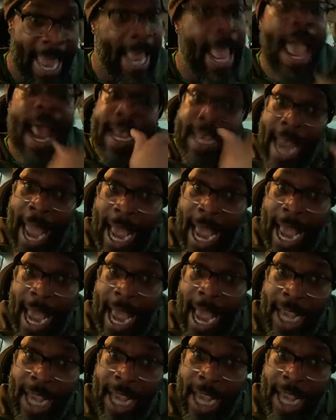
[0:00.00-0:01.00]
hit.
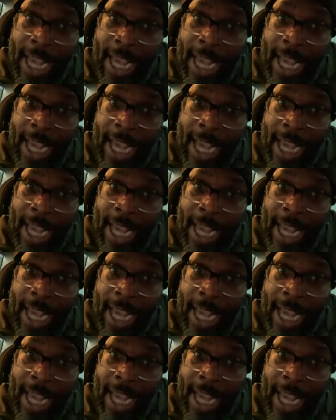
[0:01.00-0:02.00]
Najee Harris,
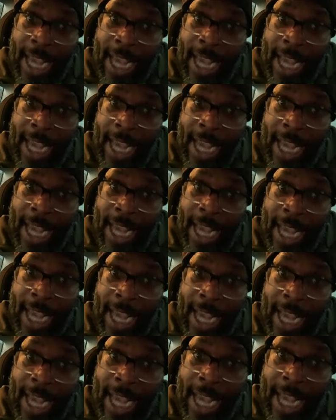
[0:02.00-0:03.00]
Jaylen Warren,
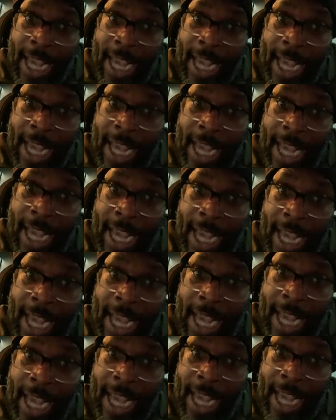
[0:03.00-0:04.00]

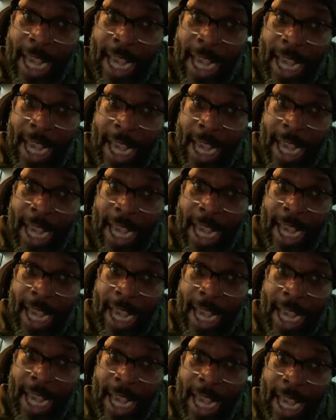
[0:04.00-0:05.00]
um,
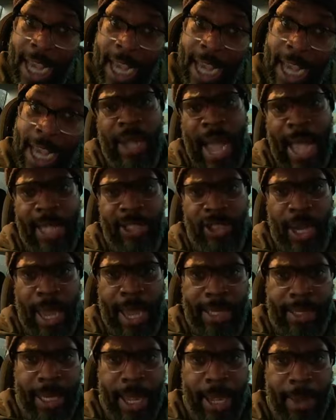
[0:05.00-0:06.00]
there's a few more other guys
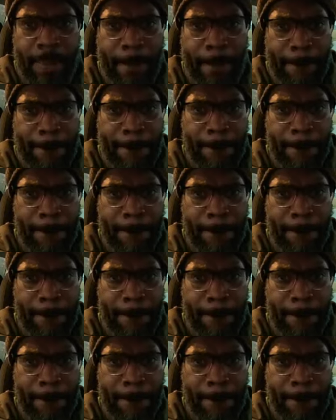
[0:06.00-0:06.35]
are like that.